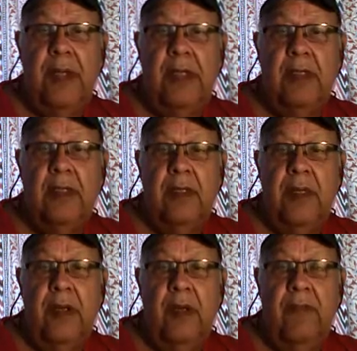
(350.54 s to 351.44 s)
But
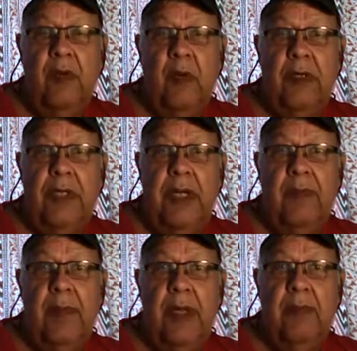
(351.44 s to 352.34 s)
if you want to
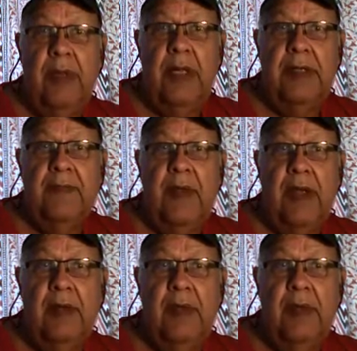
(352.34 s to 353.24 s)
email me, that's
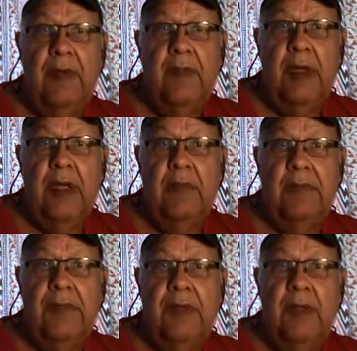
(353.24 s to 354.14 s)
fine. If it
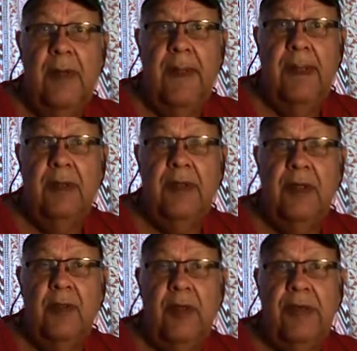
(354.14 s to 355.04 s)
becomes
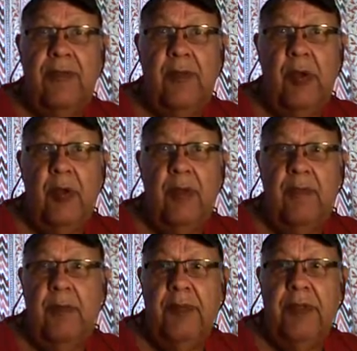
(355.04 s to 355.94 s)
too much of a burden
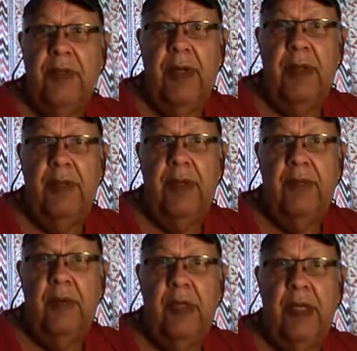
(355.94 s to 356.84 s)
from too many
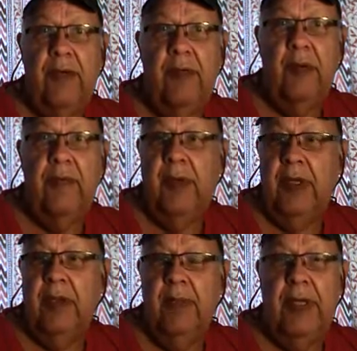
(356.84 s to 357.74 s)
people, I'll remove my
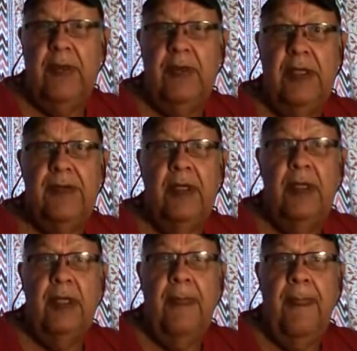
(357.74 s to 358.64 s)
email address.
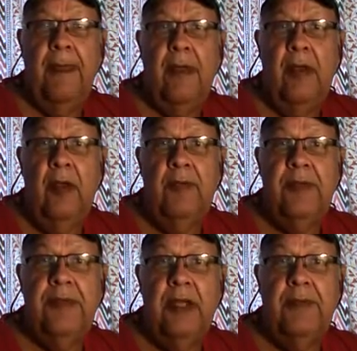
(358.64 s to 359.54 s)
I hope
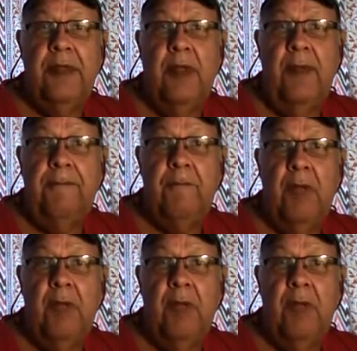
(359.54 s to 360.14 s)
this helps you.